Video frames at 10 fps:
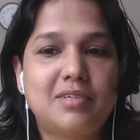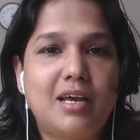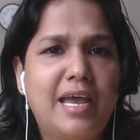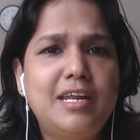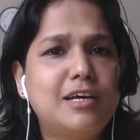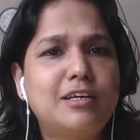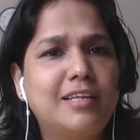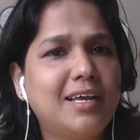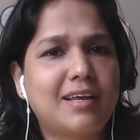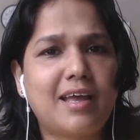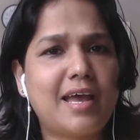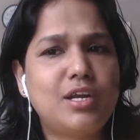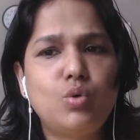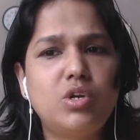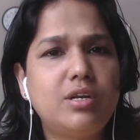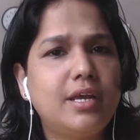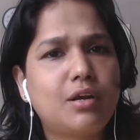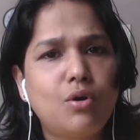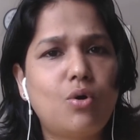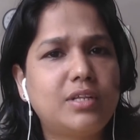any other thing, and you will
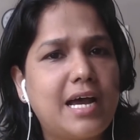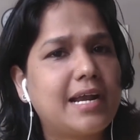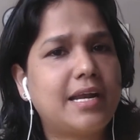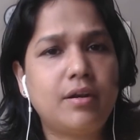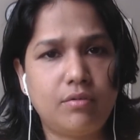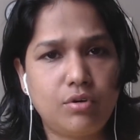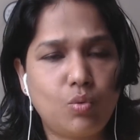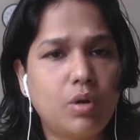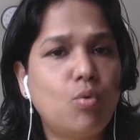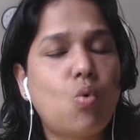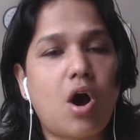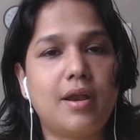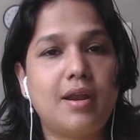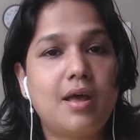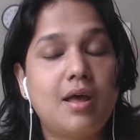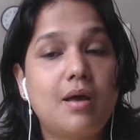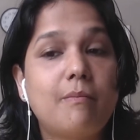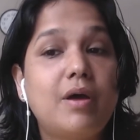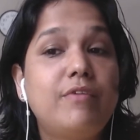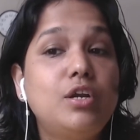ignore that and you will move on.
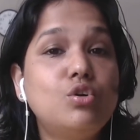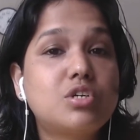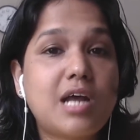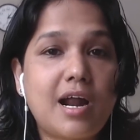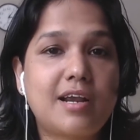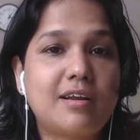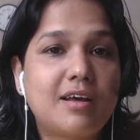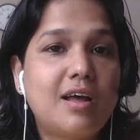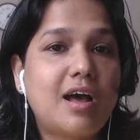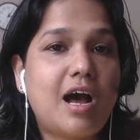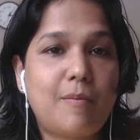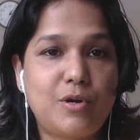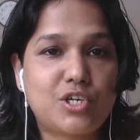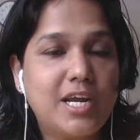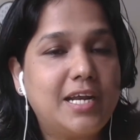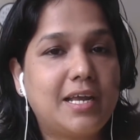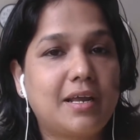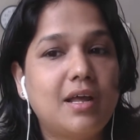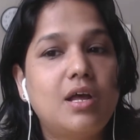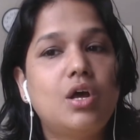But when you start appreciating,
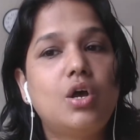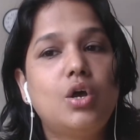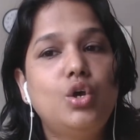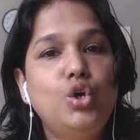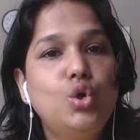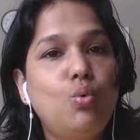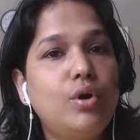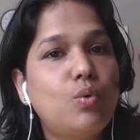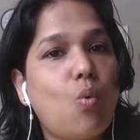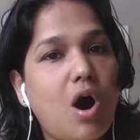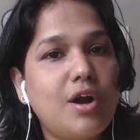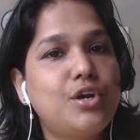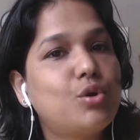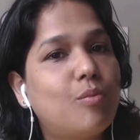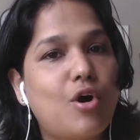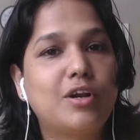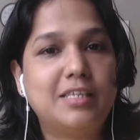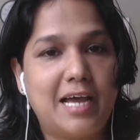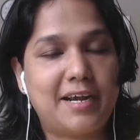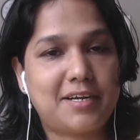you would want to model
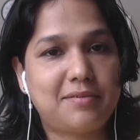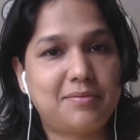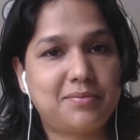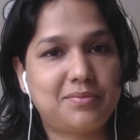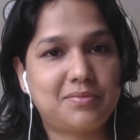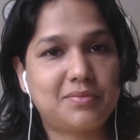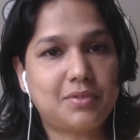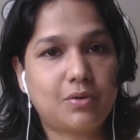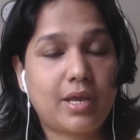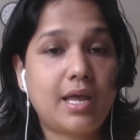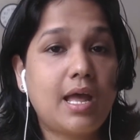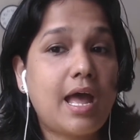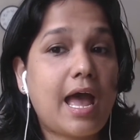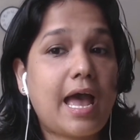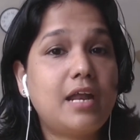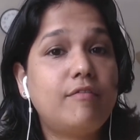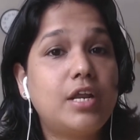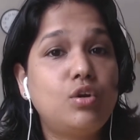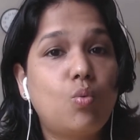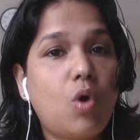that, okay? And when
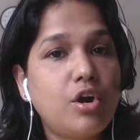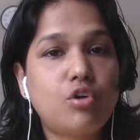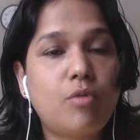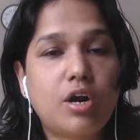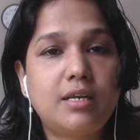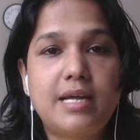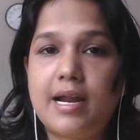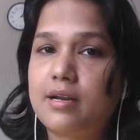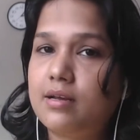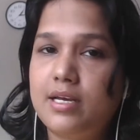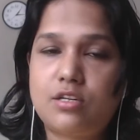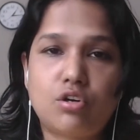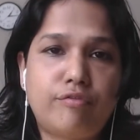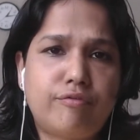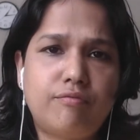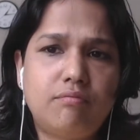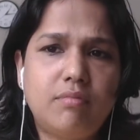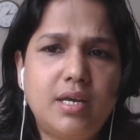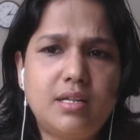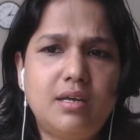you want to model that,
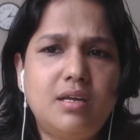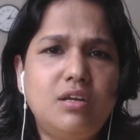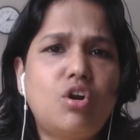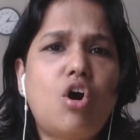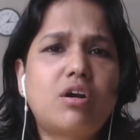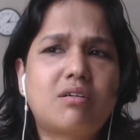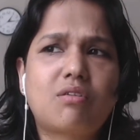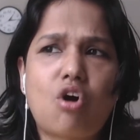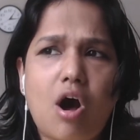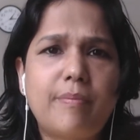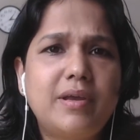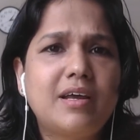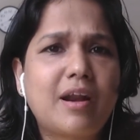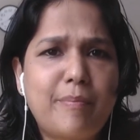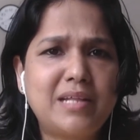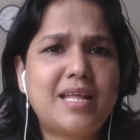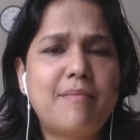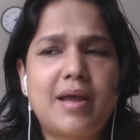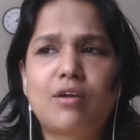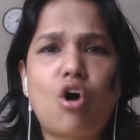you're not ripping them
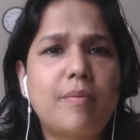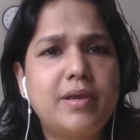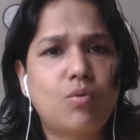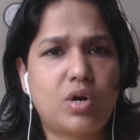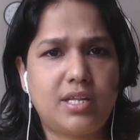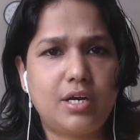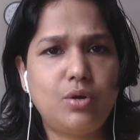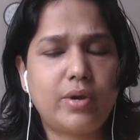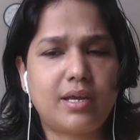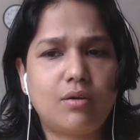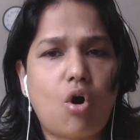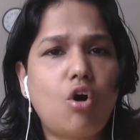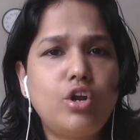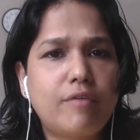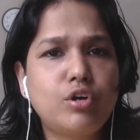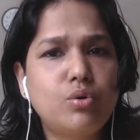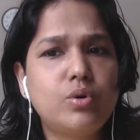and copying what they're doing. All you have to do